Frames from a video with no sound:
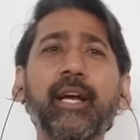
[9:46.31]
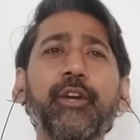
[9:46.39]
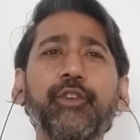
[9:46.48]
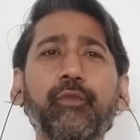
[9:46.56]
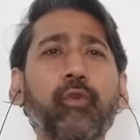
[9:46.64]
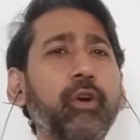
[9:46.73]

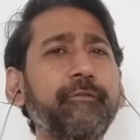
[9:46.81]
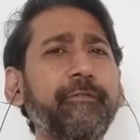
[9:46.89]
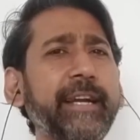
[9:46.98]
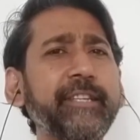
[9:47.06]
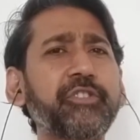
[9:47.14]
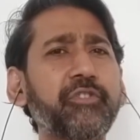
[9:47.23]
You won't
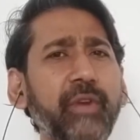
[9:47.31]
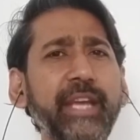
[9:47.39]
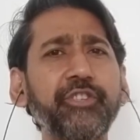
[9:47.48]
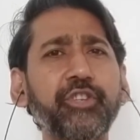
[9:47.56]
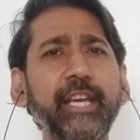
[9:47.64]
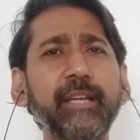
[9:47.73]
find
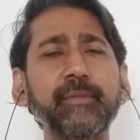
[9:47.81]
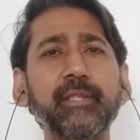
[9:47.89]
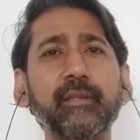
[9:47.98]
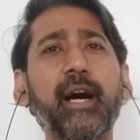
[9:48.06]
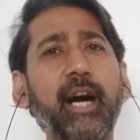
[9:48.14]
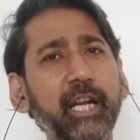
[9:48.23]
strange
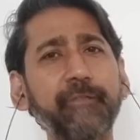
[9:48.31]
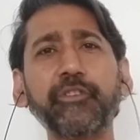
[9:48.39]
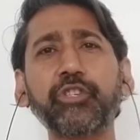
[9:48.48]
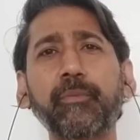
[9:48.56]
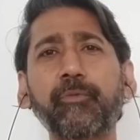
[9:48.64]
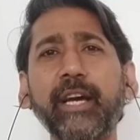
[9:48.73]
games,
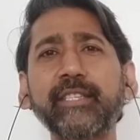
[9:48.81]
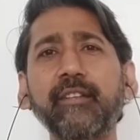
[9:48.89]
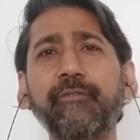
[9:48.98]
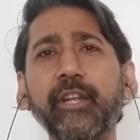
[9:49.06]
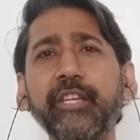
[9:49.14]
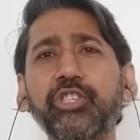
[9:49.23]
artificial price
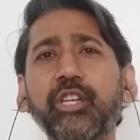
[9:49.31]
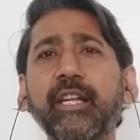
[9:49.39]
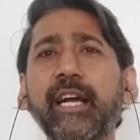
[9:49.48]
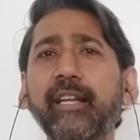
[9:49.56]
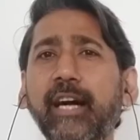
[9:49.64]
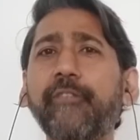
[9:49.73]
inflation,
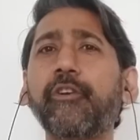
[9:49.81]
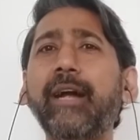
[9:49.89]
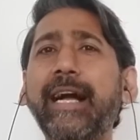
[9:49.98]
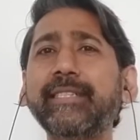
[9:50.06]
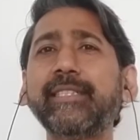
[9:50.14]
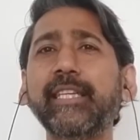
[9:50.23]
and other
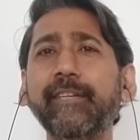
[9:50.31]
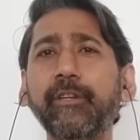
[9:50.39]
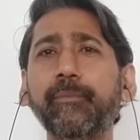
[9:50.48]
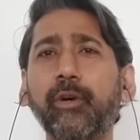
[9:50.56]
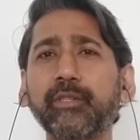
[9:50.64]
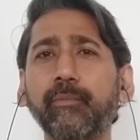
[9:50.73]

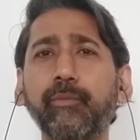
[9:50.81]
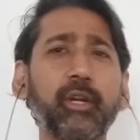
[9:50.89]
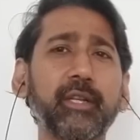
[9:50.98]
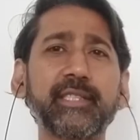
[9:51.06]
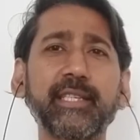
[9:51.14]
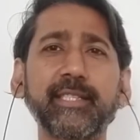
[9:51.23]
anti-EV
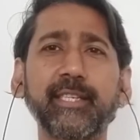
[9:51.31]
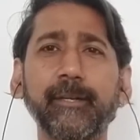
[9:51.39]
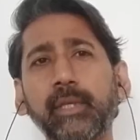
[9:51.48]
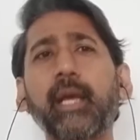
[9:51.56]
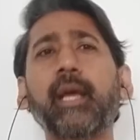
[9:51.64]
policies here.